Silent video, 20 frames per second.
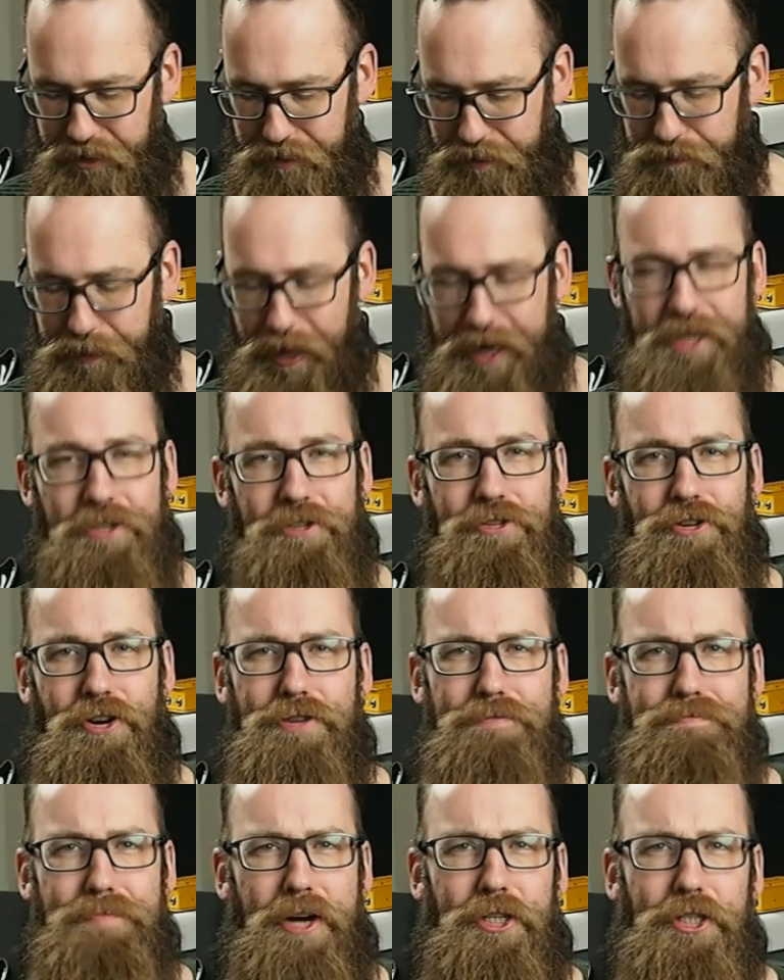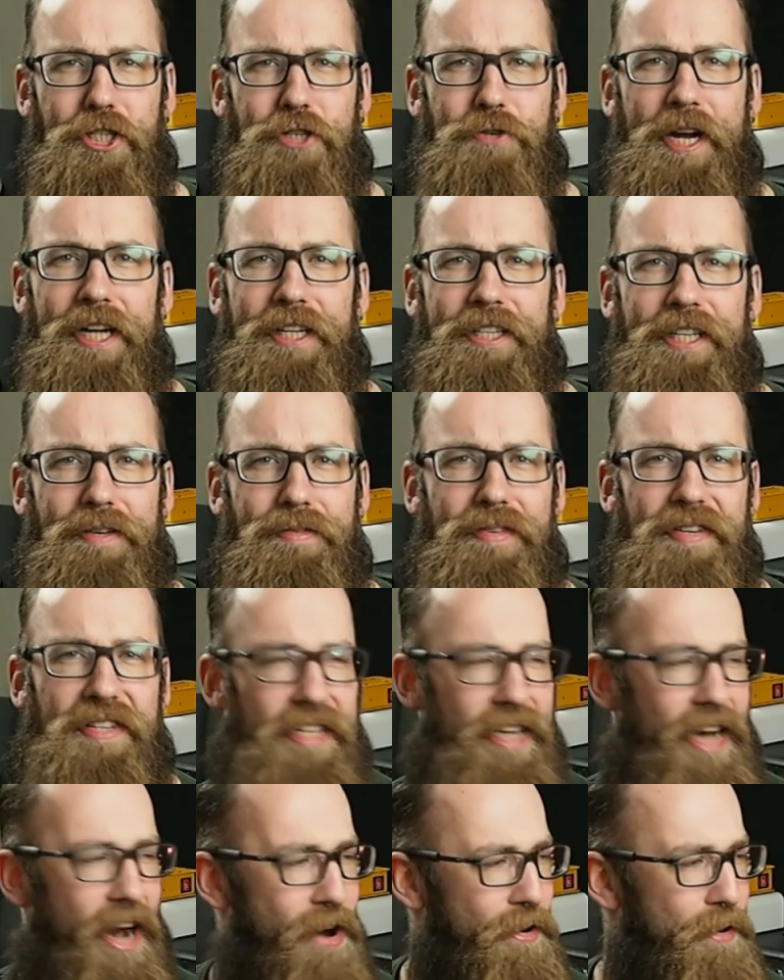This brings so much
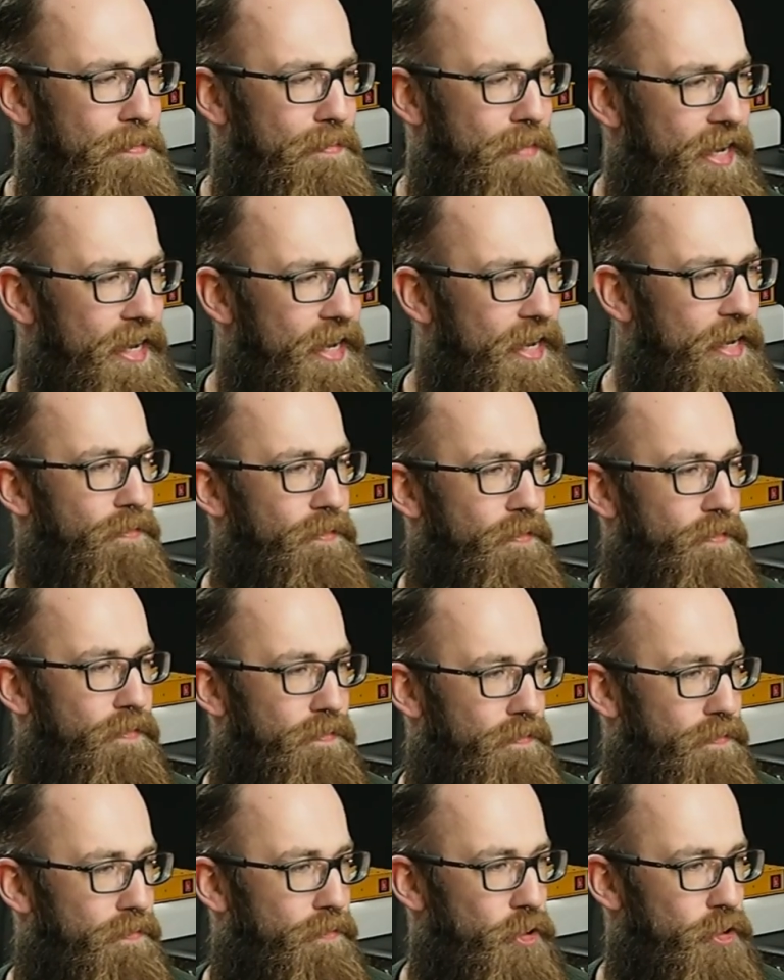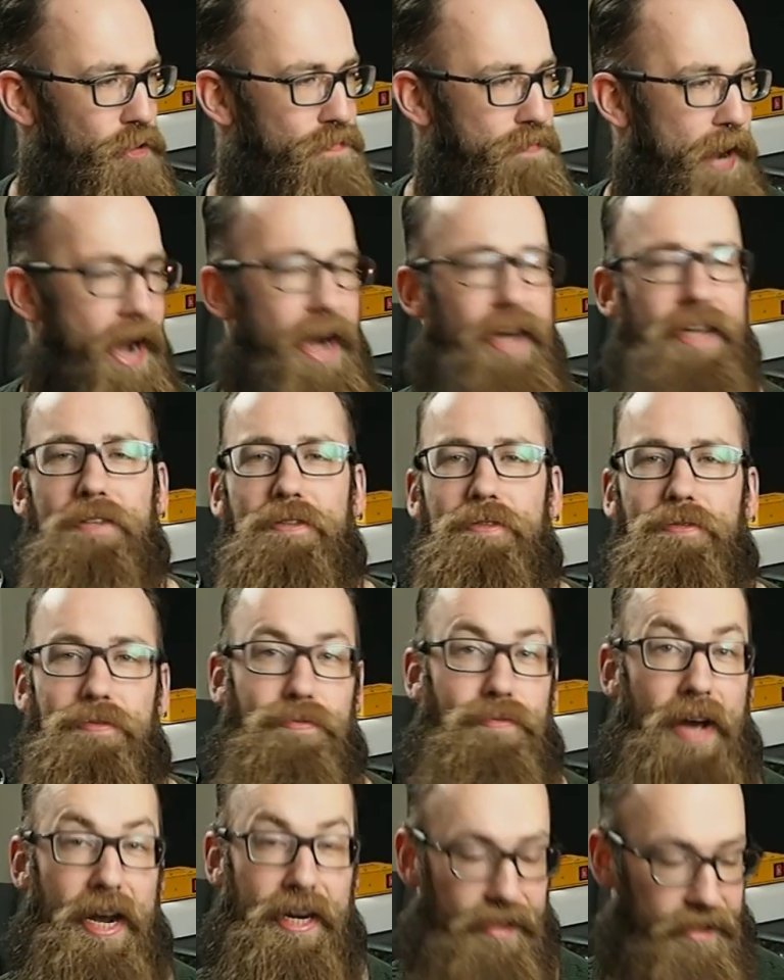creativity out of me, just by this
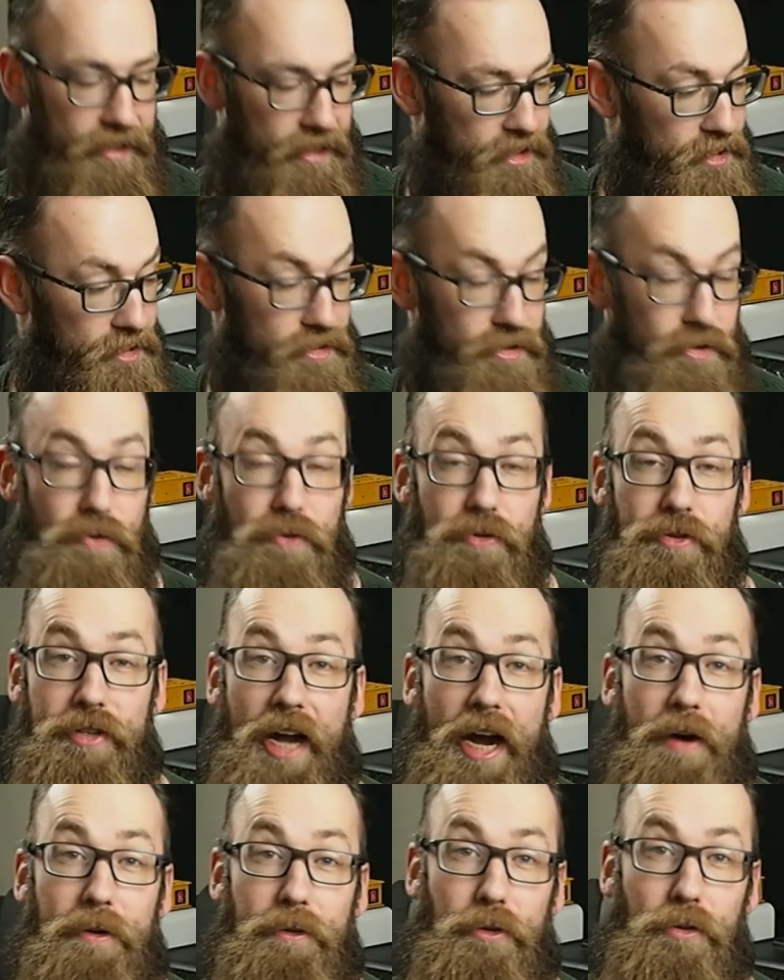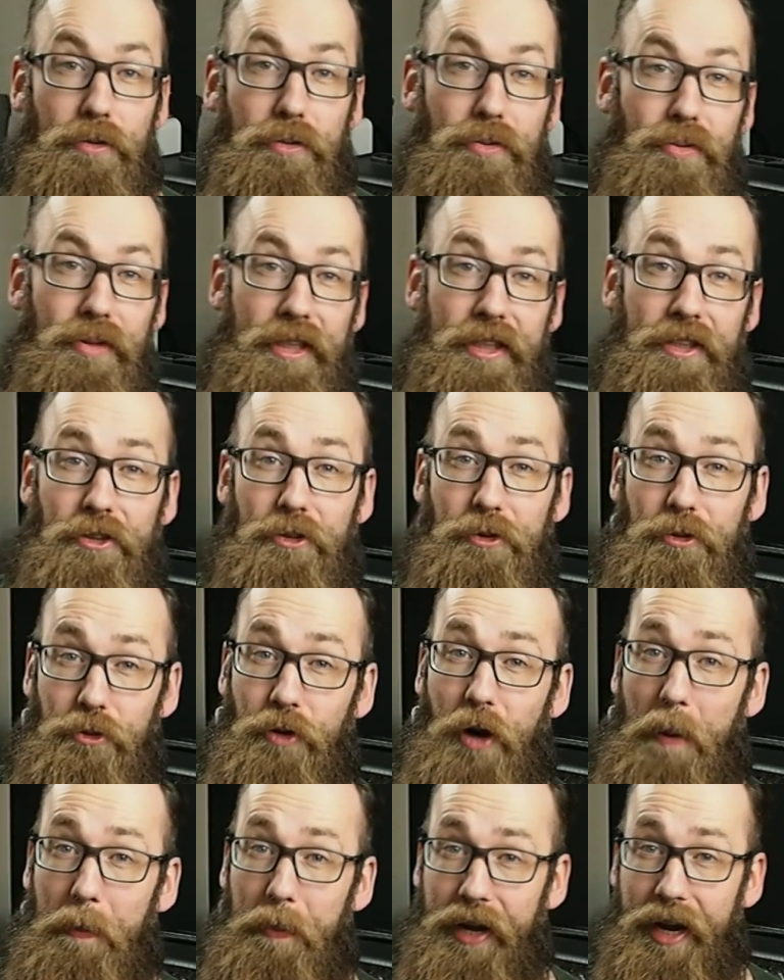fact that it's tuned down to
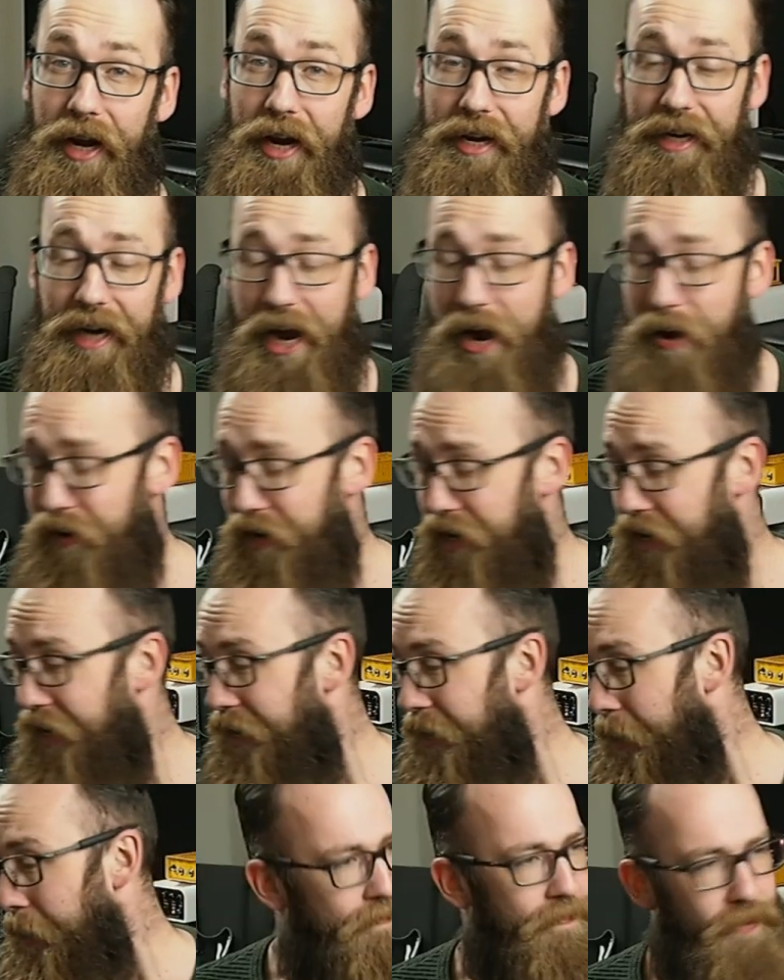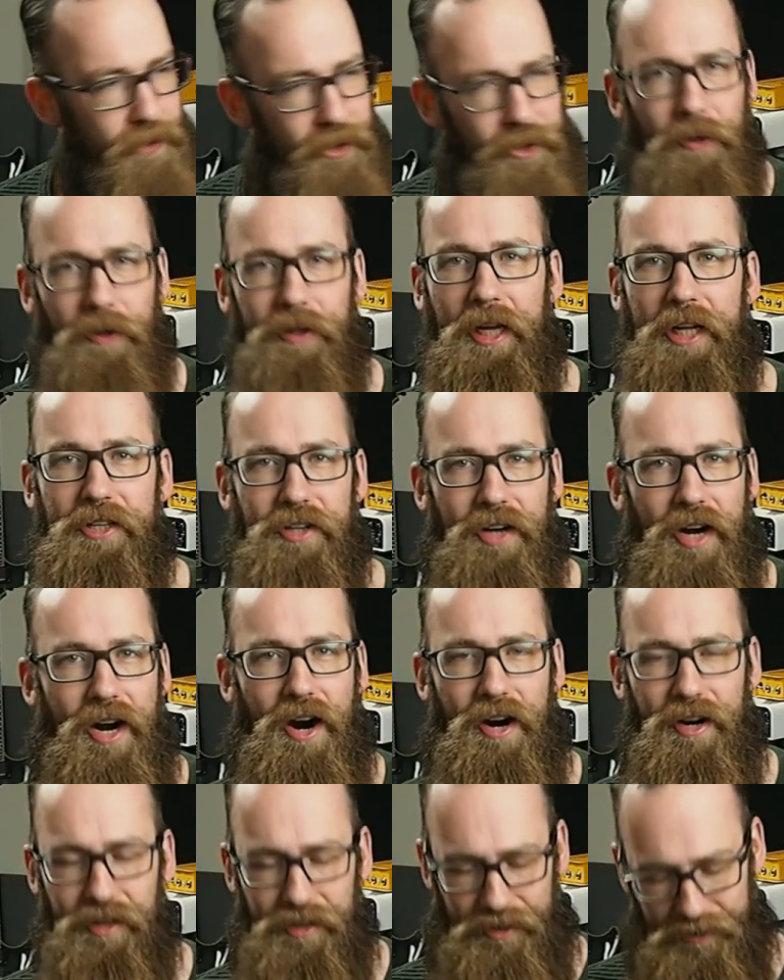drop A now. Cool
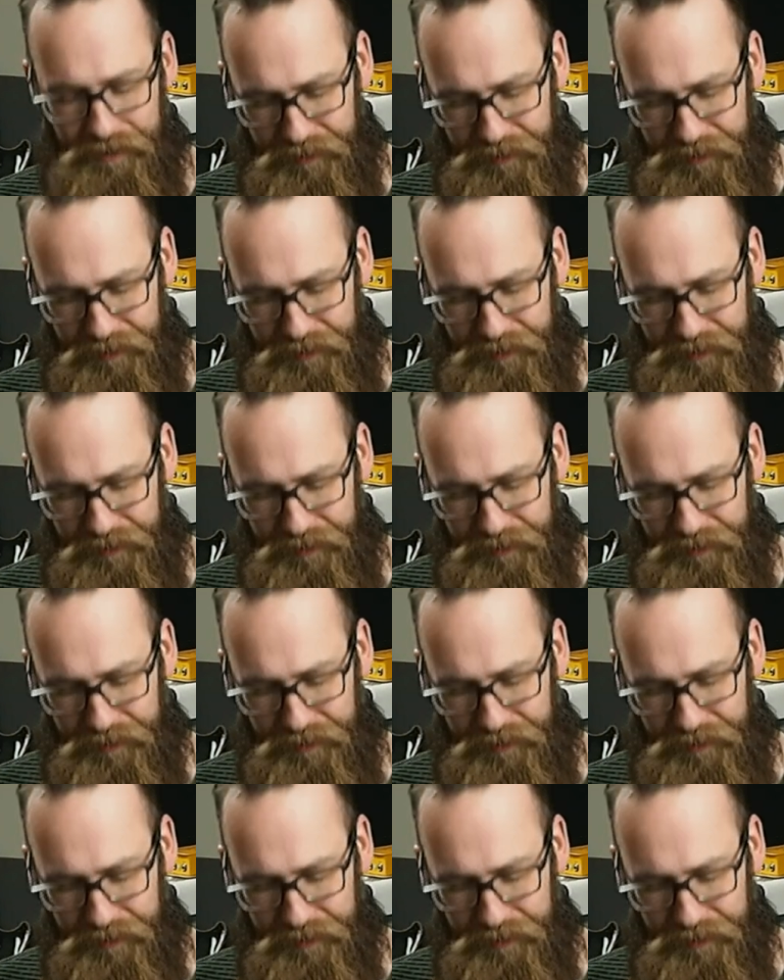guitar,